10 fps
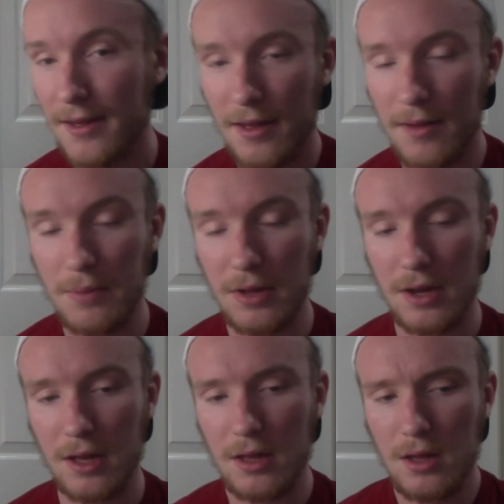
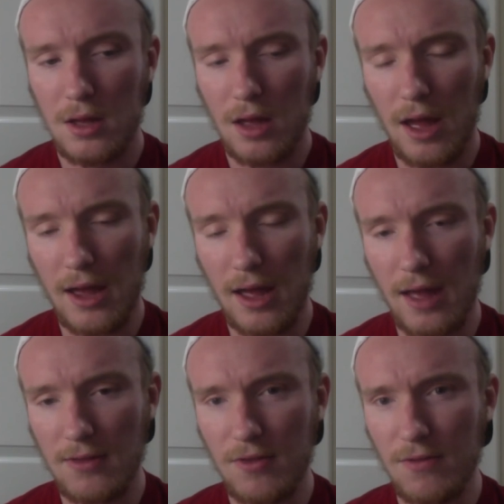But I
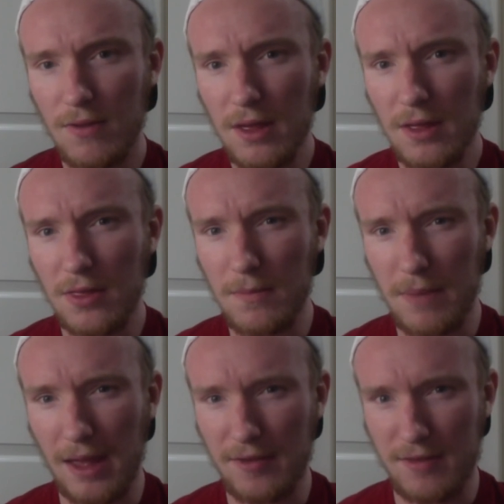just feel like the
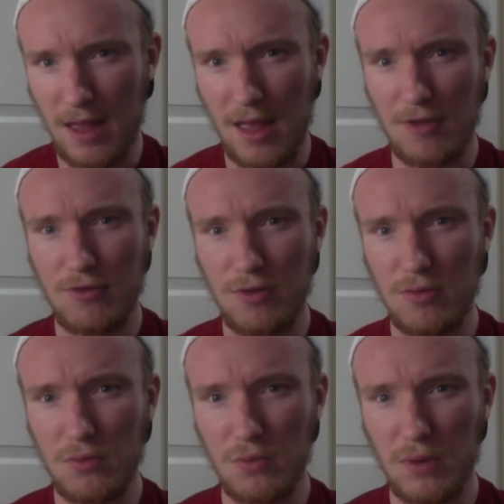biggest
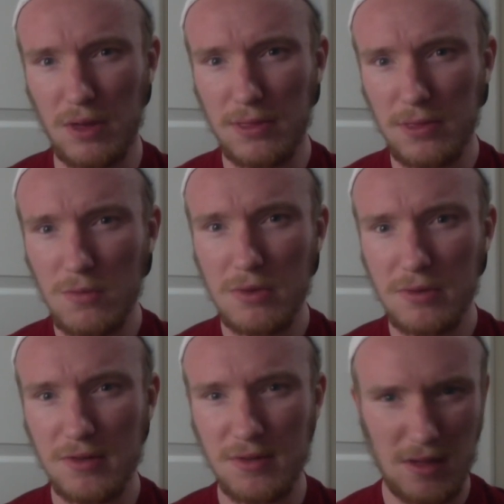issue with New
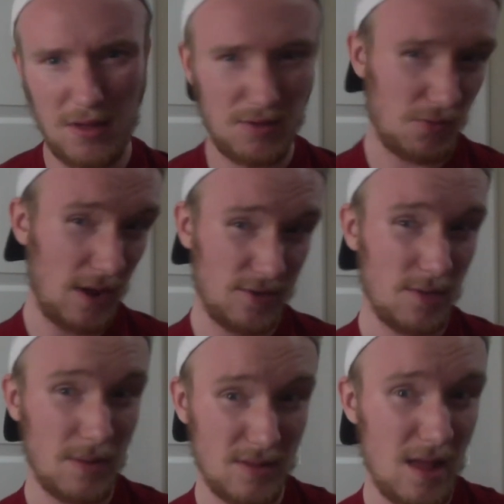Mutants is
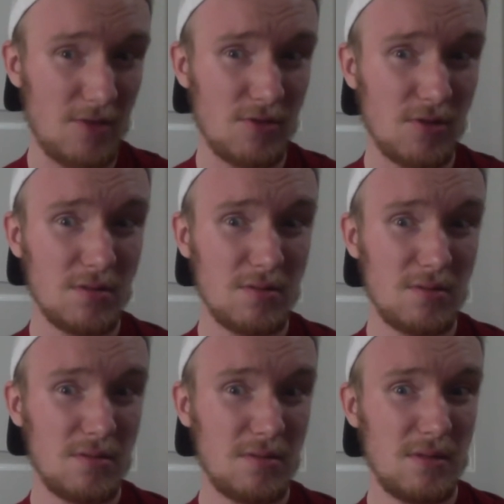wasted potential.
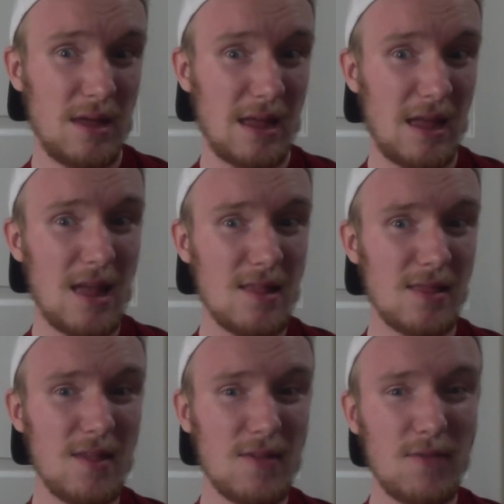Like,
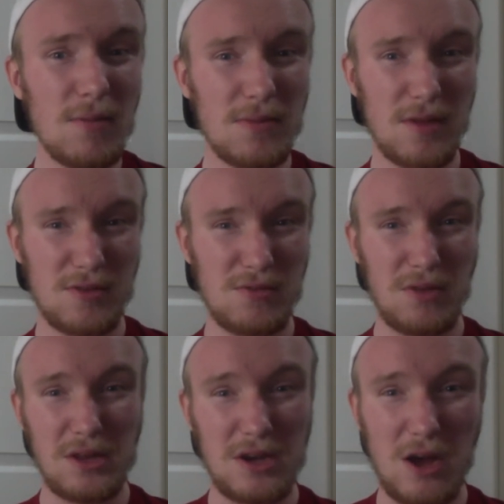this film doesn't
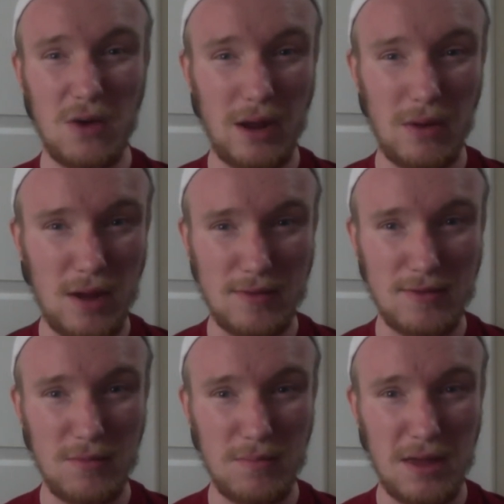really know what it wants
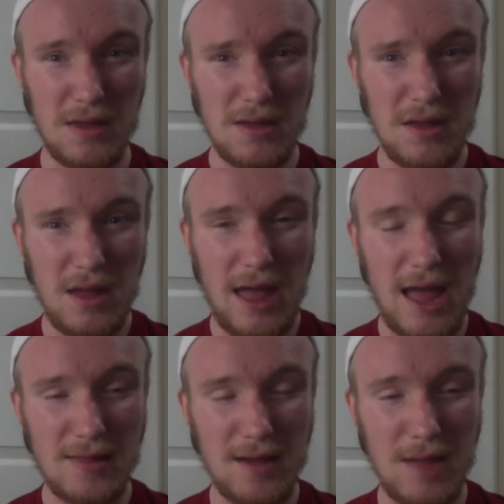to be.
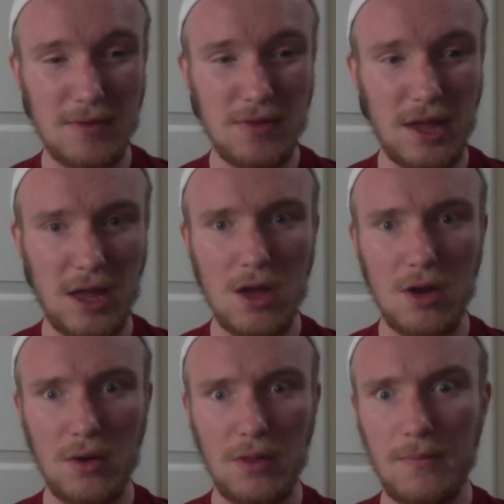At times, it's like,
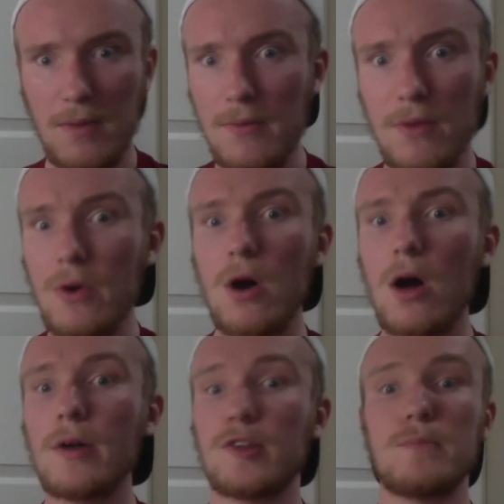oh, we were
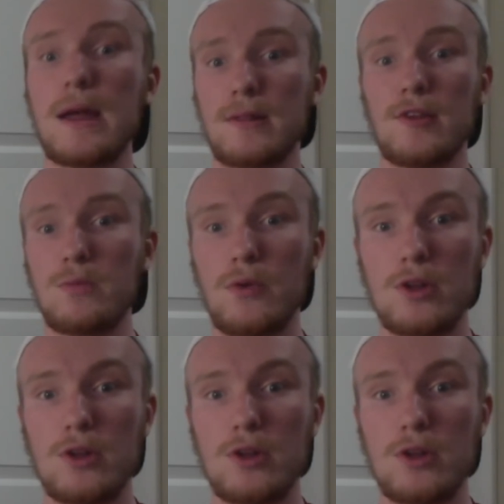all expecting this movie to